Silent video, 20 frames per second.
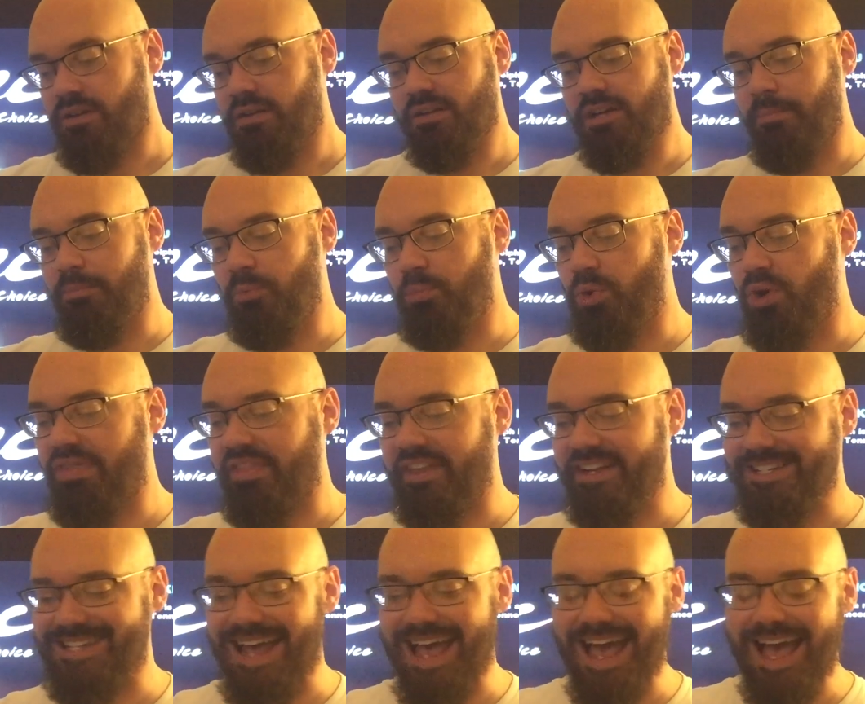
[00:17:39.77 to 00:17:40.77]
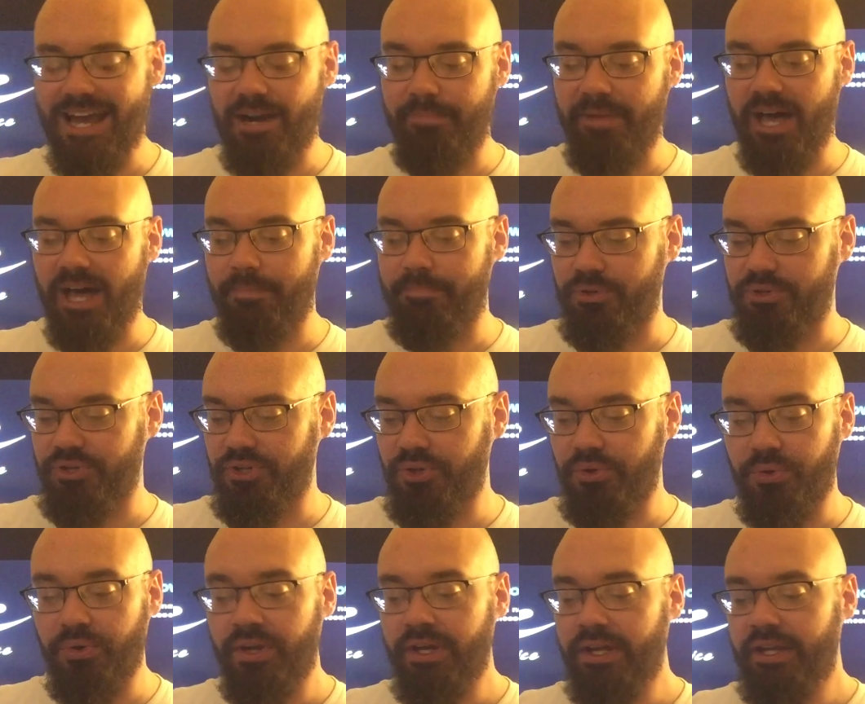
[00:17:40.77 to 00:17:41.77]
Couple more things to add about
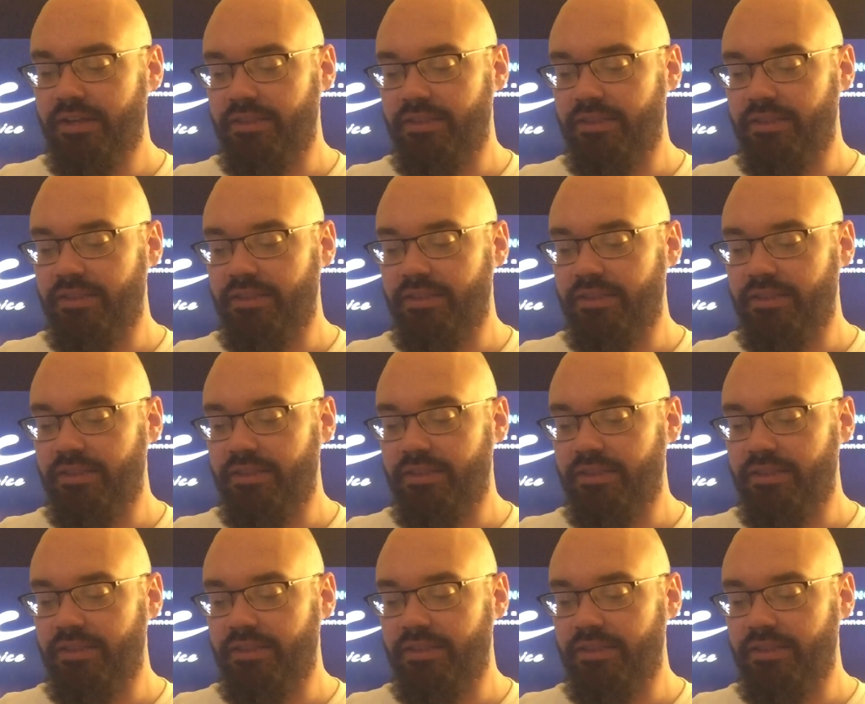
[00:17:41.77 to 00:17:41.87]
Purdue.